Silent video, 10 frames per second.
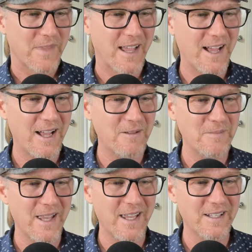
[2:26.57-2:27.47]

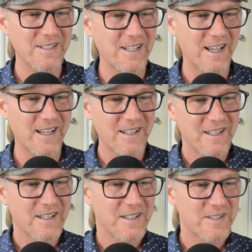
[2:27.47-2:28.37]
Um, and uh,
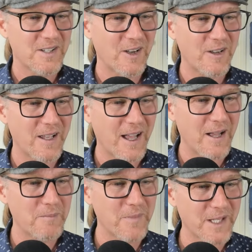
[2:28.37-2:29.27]
so
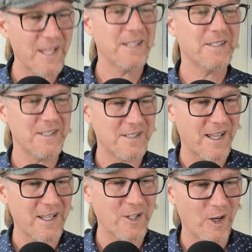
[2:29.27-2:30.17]
um, Mackenzie's
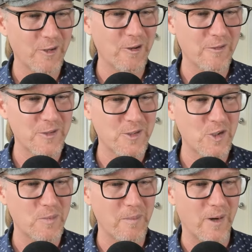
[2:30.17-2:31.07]
saying, in honour of the
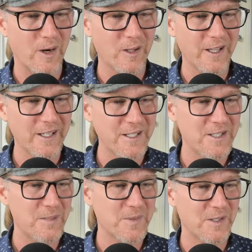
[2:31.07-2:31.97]
Super Bowl, any
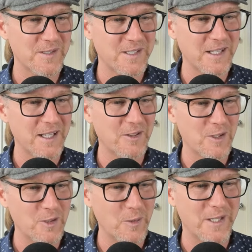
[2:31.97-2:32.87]
tips on singing
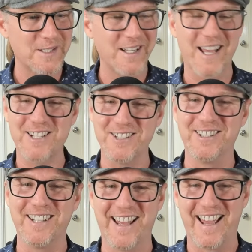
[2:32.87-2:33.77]
the U S
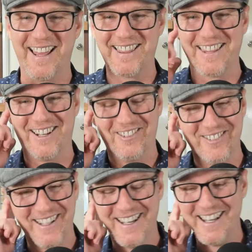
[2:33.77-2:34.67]
national anthem?
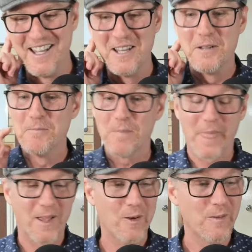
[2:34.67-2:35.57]

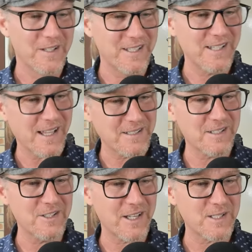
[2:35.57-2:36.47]
Does that
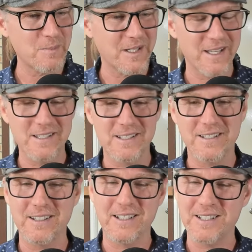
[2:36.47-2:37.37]
suggest, Mackenzie,
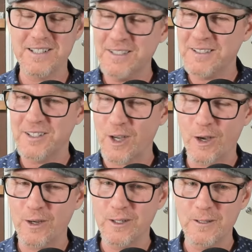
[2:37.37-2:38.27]
that it didn't
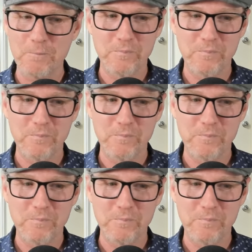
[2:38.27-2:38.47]
go